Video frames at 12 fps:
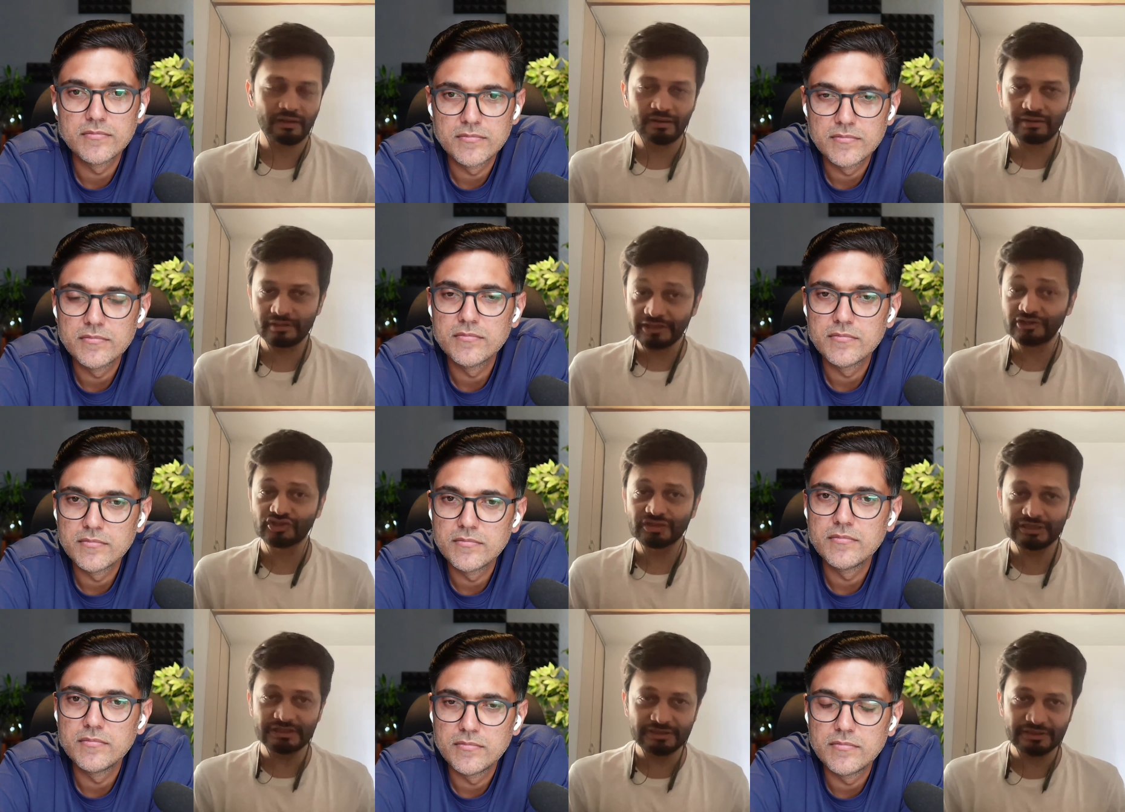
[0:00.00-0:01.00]
Speaker 1: uh,
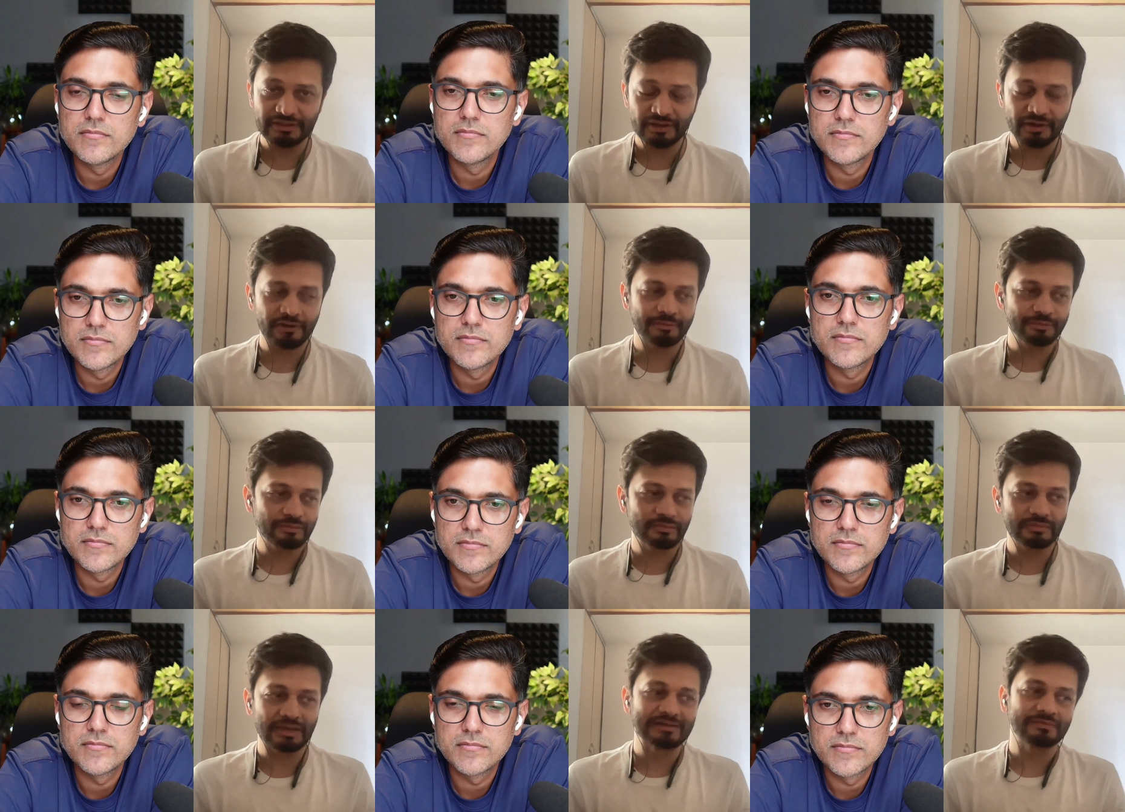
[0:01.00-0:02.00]
initially um,
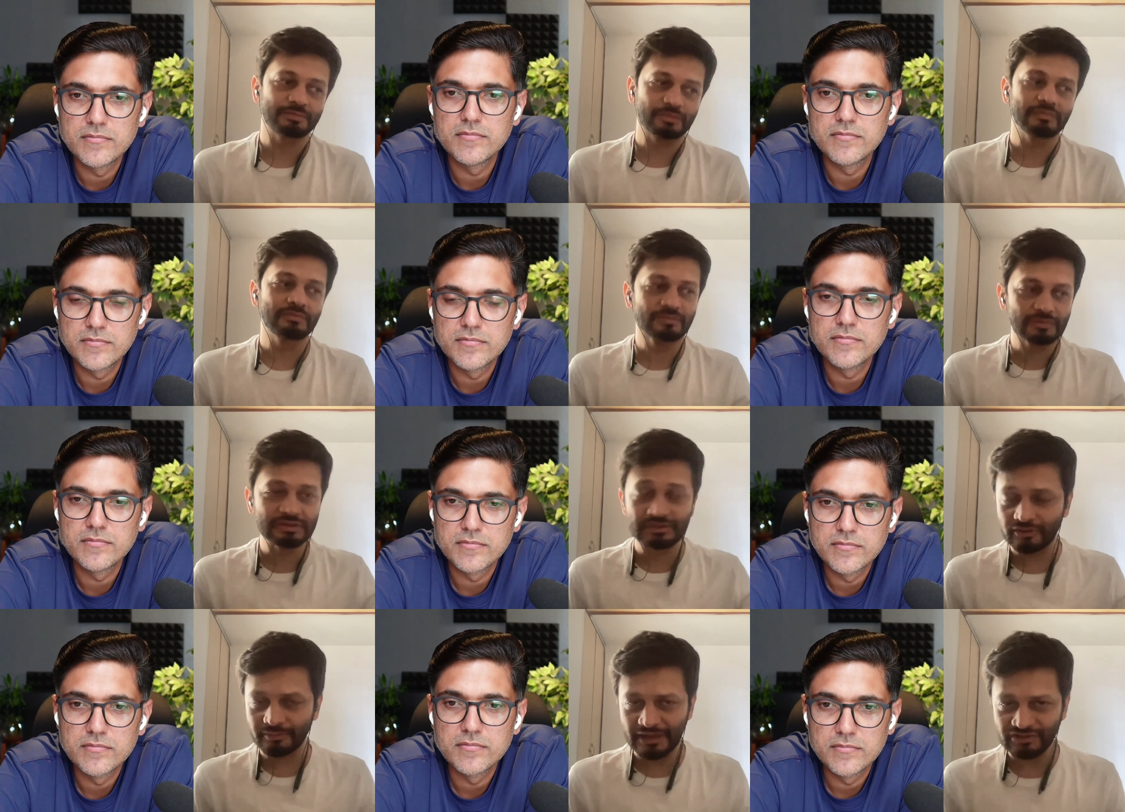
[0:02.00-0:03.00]
like
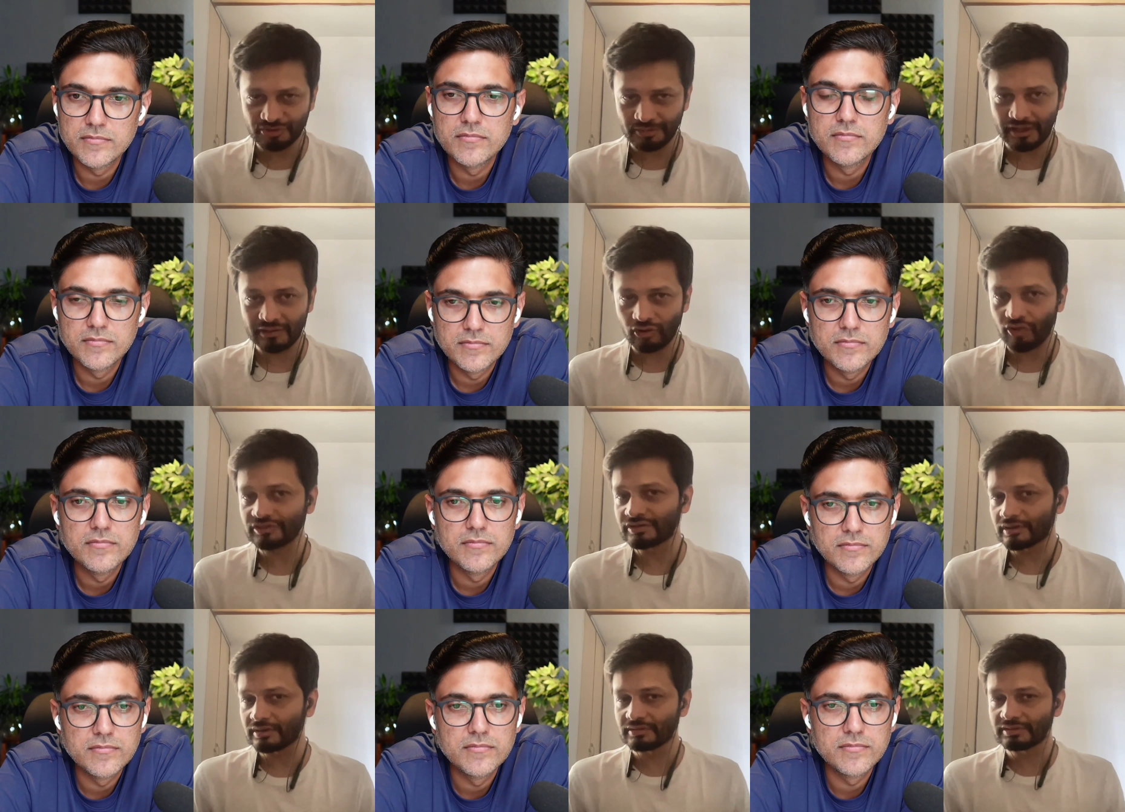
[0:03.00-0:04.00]
the benchmark or
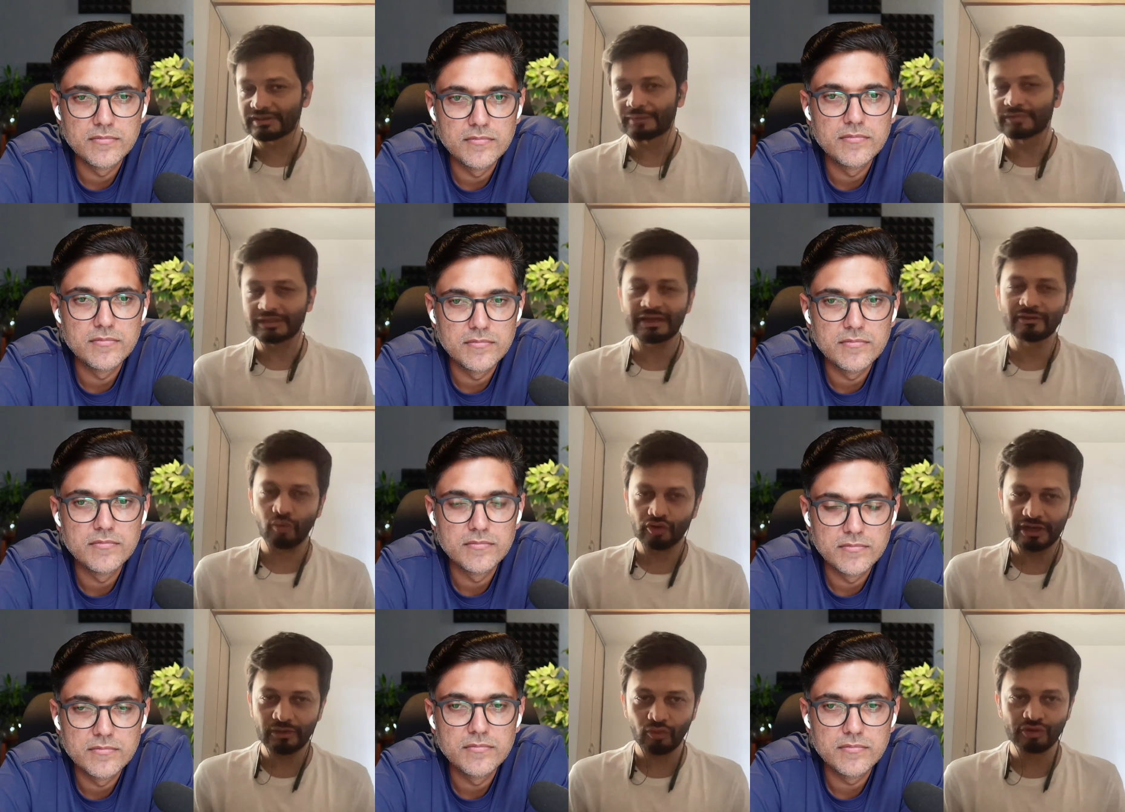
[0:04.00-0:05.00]
something like what
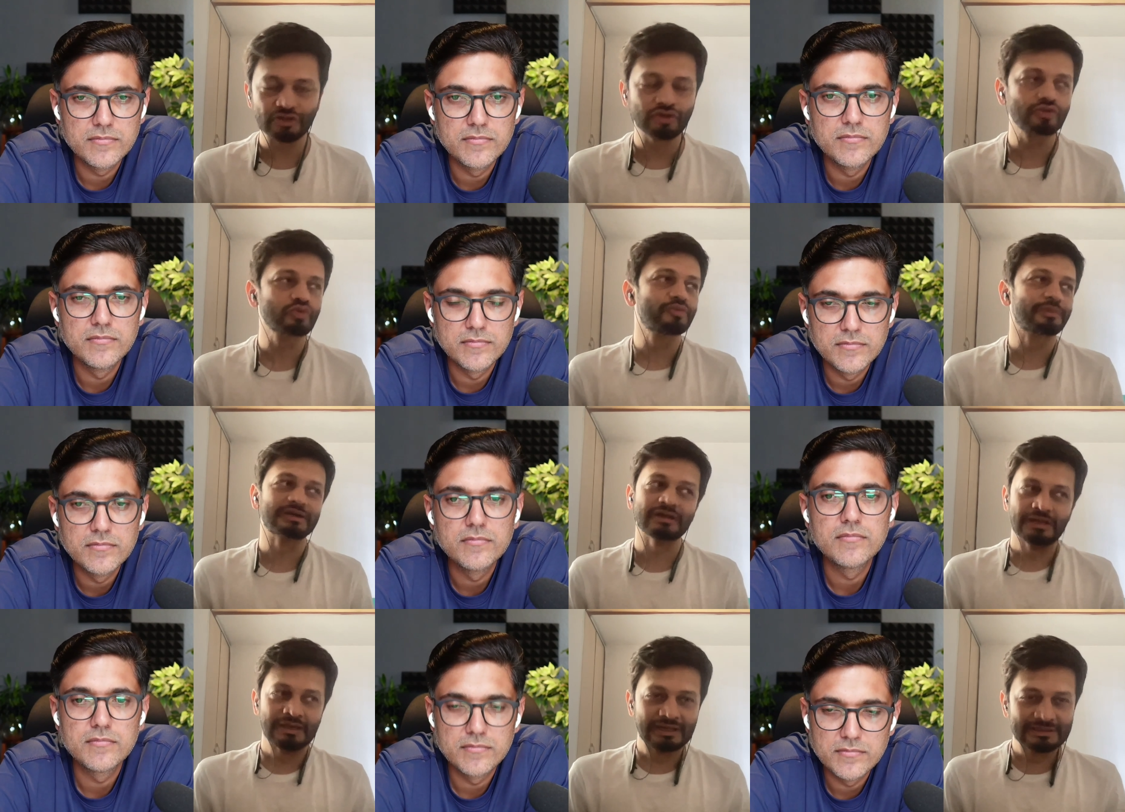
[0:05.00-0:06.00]
i wanted to do but
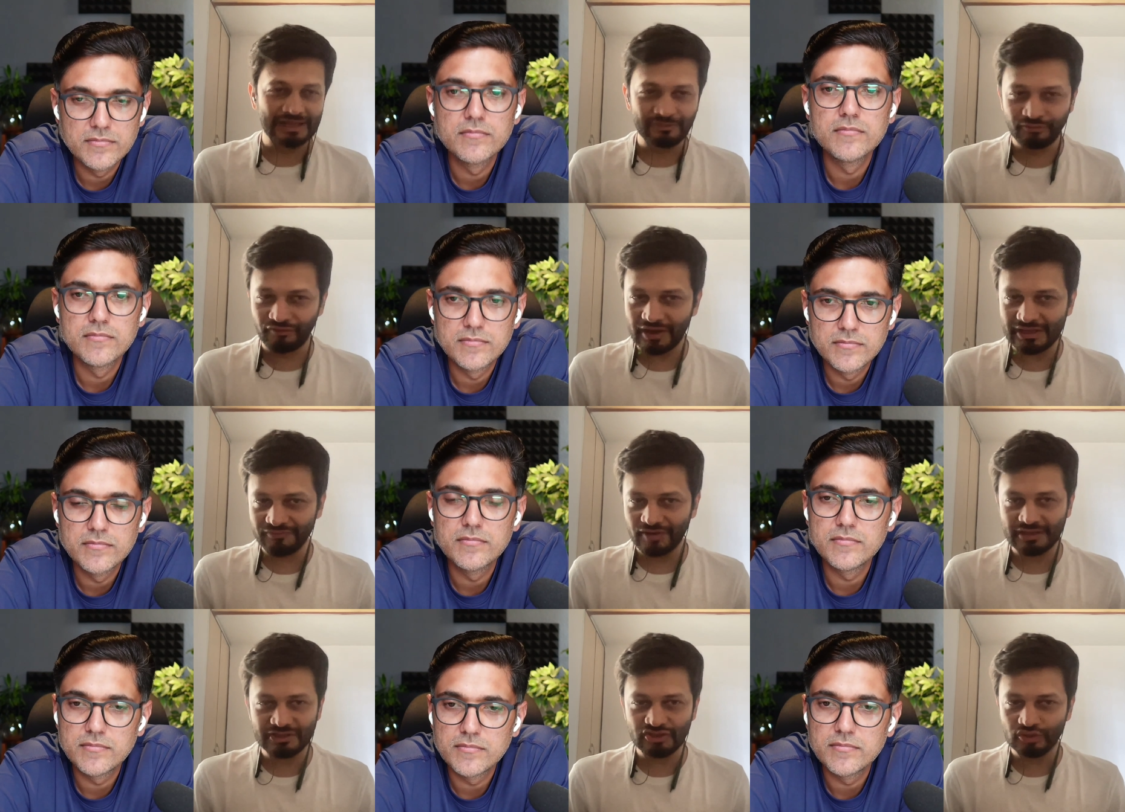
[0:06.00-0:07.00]
then very
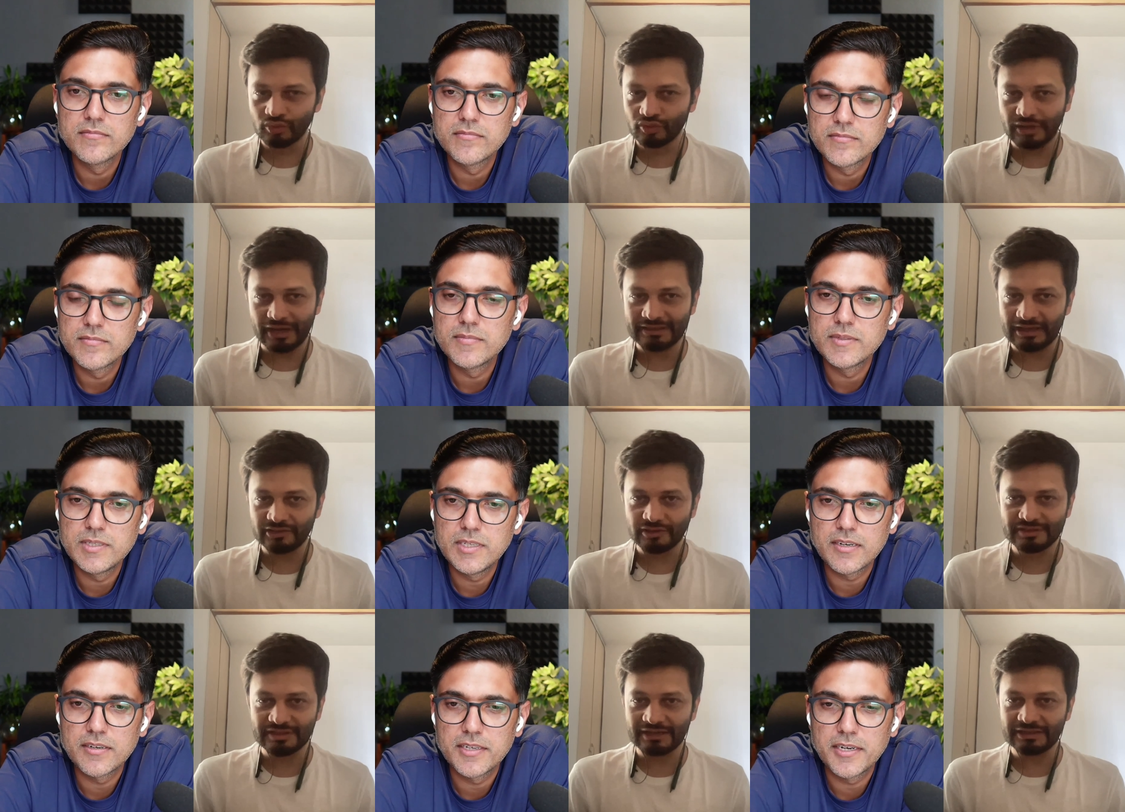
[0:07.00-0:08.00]
very soon i kind yeah, of
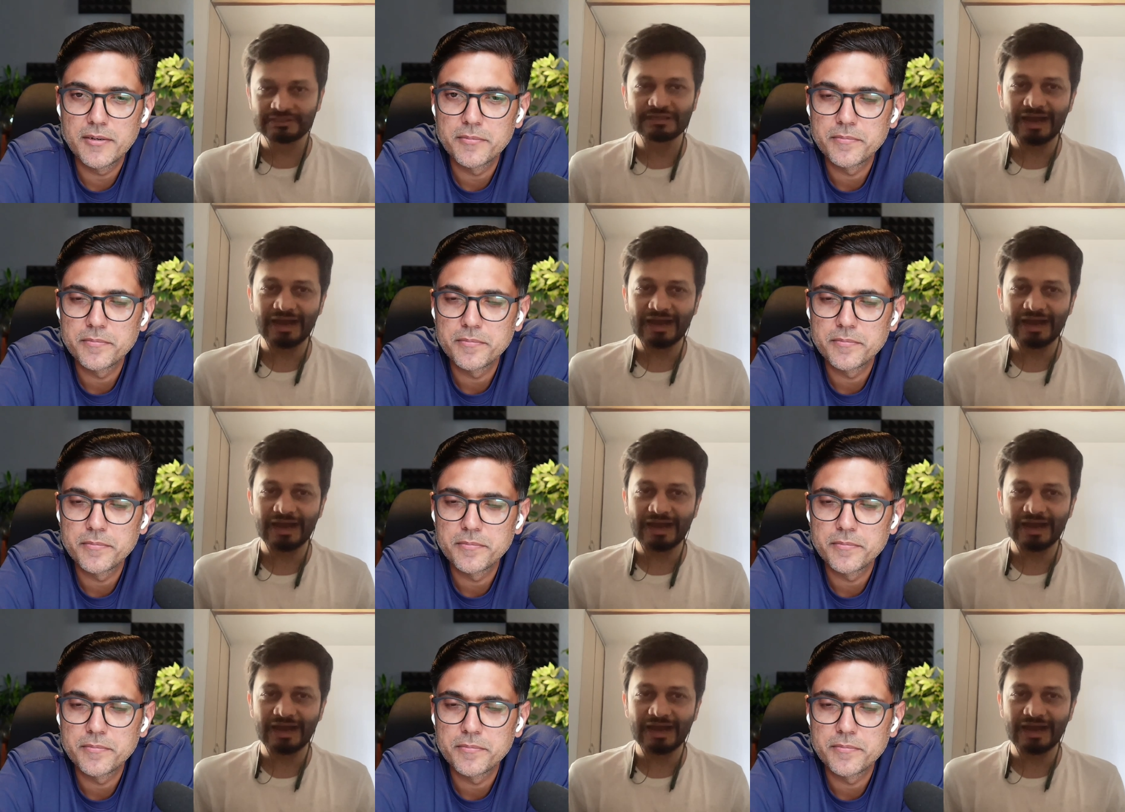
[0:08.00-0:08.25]
decided yeah.